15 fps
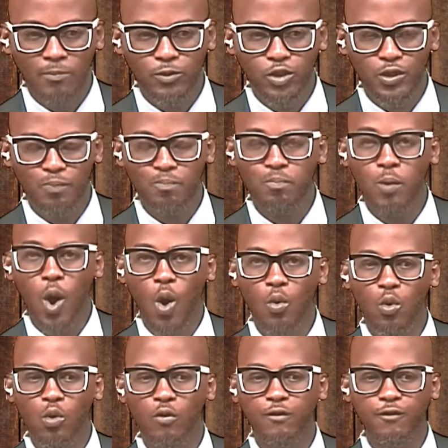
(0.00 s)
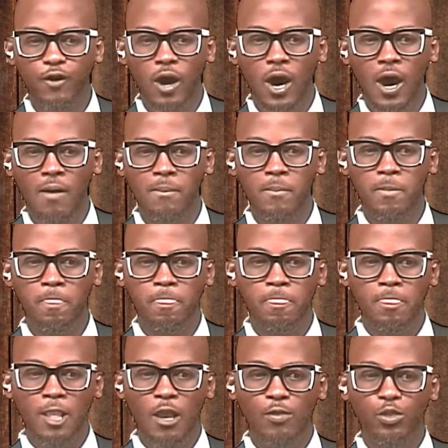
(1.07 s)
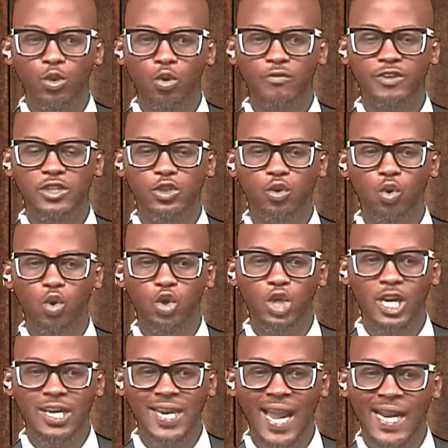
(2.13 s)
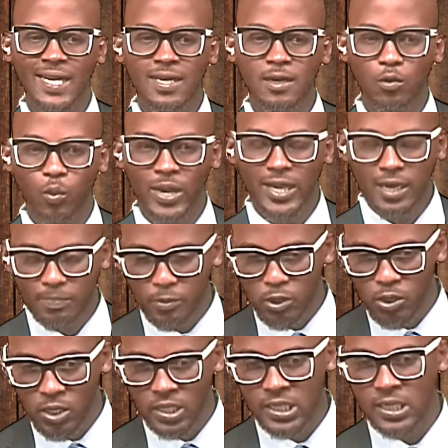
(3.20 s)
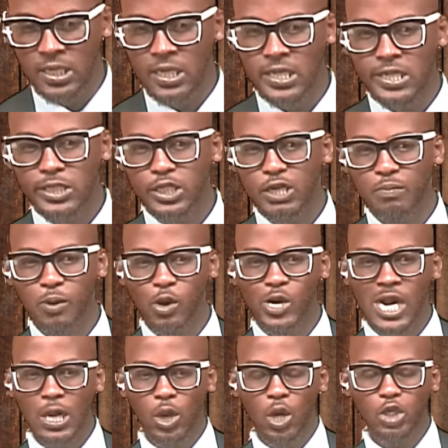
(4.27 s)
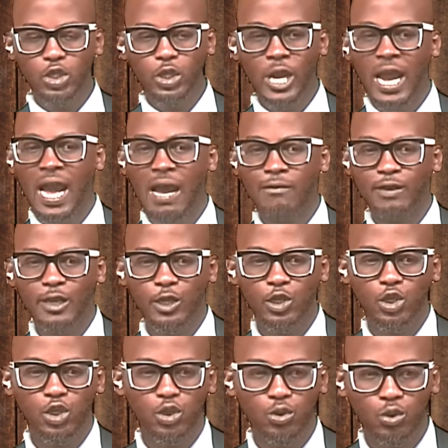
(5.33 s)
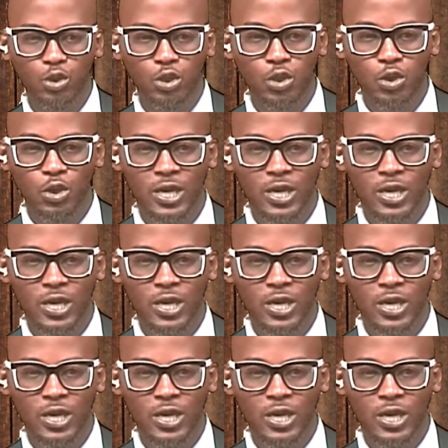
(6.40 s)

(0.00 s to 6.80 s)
tomorrow from Nova Scotia, Canada. Wake up early tomorrow. I'll also have in studio